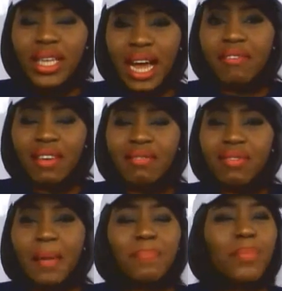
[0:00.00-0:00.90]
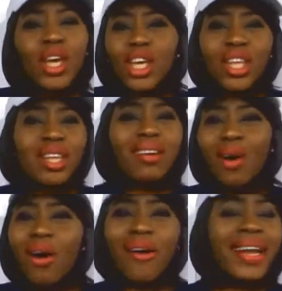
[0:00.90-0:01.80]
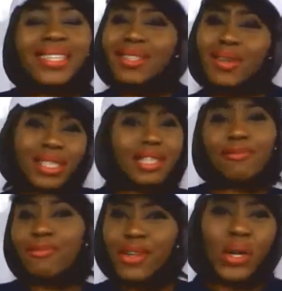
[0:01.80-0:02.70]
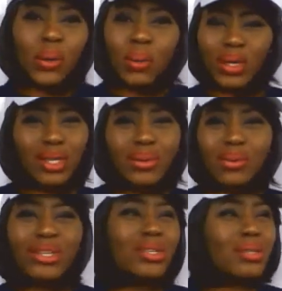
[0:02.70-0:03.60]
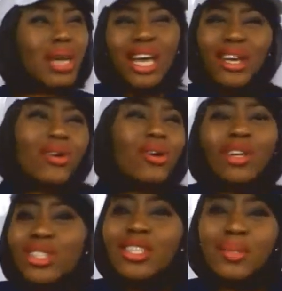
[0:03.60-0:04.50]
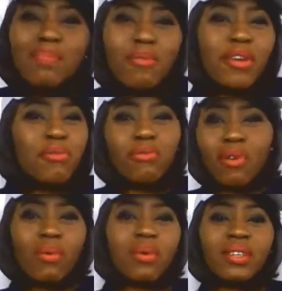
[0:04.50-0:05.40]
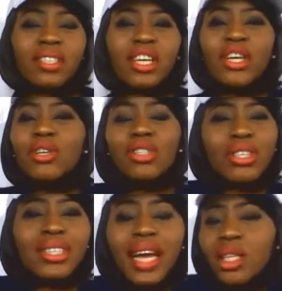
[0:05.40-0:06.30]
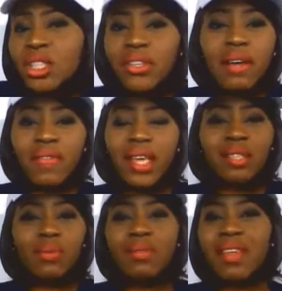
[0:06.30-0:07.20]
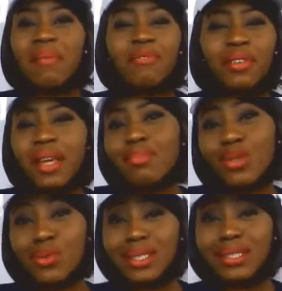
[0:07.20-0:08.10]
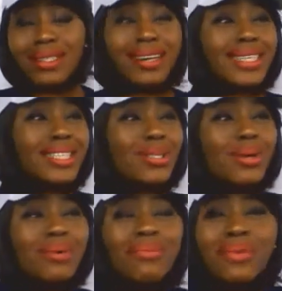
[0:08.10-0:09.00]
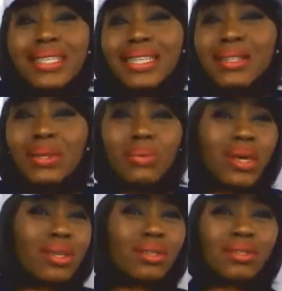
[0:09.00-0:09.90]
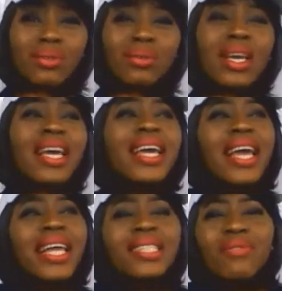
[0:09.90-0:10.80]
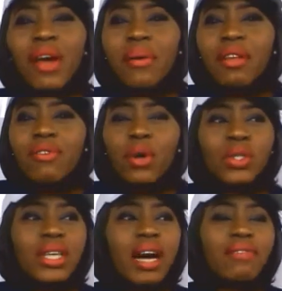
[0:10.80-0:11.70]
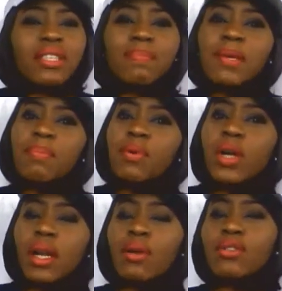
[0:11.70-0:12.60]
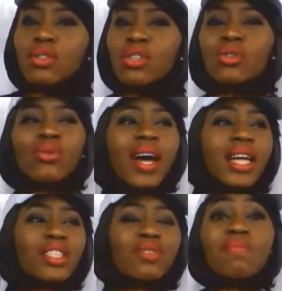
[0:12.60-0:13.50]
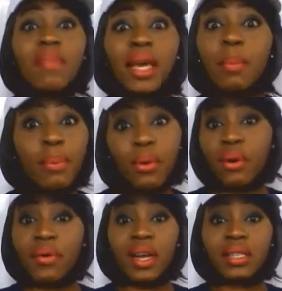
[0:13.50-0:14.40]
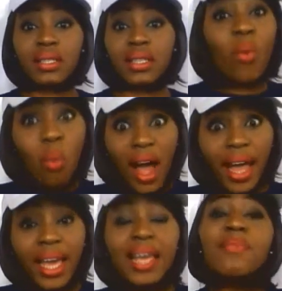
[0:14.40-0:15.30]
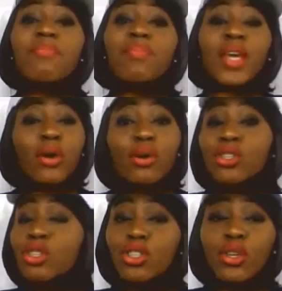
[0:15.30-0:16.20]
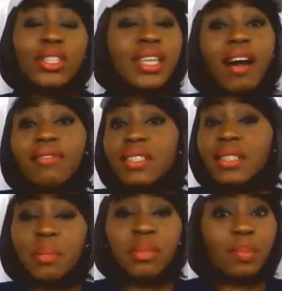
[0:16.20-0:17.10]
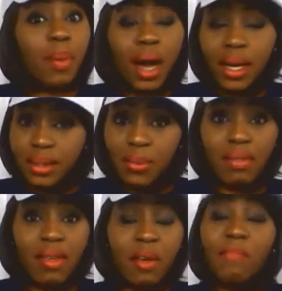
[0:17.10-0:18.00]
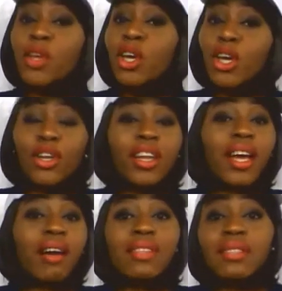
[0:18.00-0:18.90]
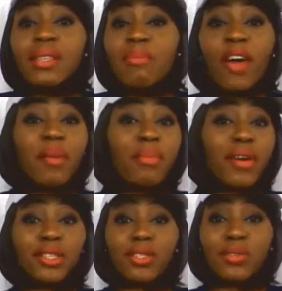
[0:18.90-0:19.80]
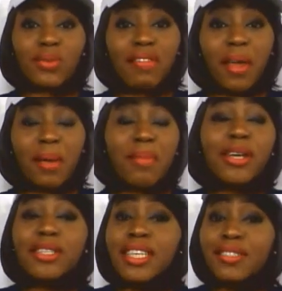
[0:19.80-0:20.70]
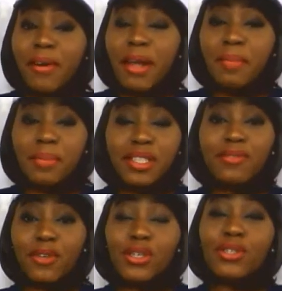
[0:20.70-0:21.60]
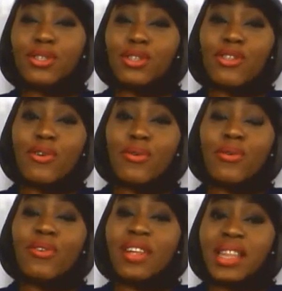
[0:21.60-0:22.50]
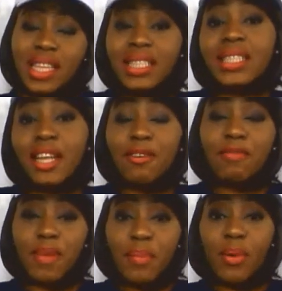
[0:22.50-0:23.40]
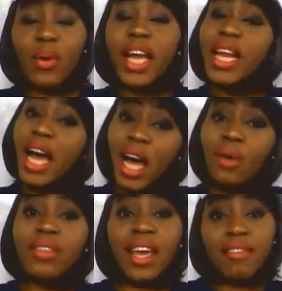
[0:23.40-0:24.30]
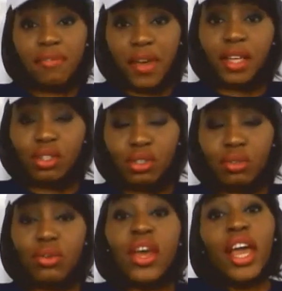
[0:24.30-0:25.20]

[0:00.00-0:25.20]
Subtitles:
having them, the current doesn't flow. You're not just moving forward. You just can't share things with them for them to understand. They don't reason the way you do. It's very difficult to have these people close to you and you make progress. Why? Because you don't have the same sparks with them, you don't have the same vibrations with them. So it's very important for you to know this set of people and how they affect you.